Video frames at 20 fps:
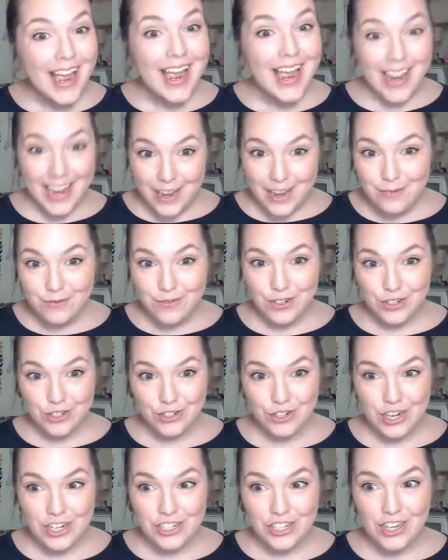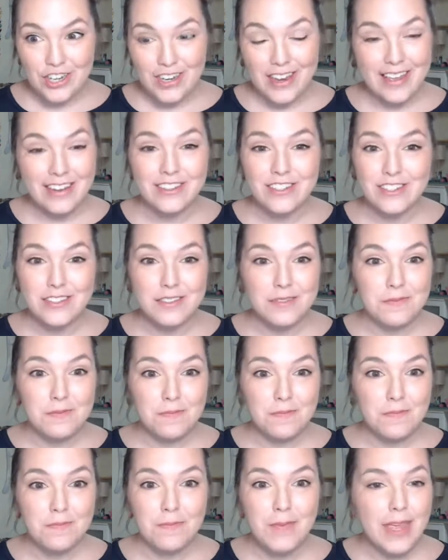and frustration and just
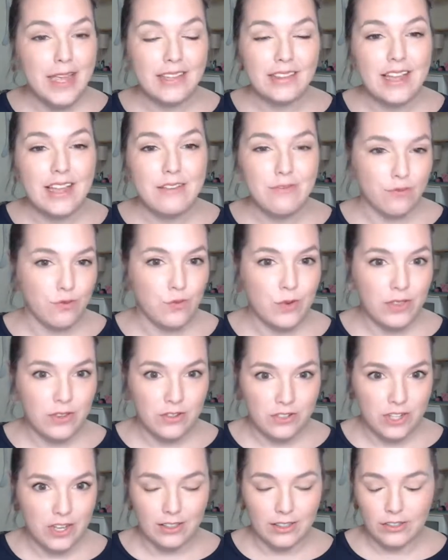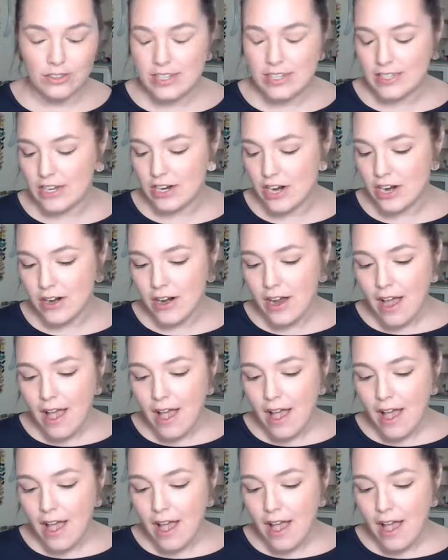make life with your toddler easier.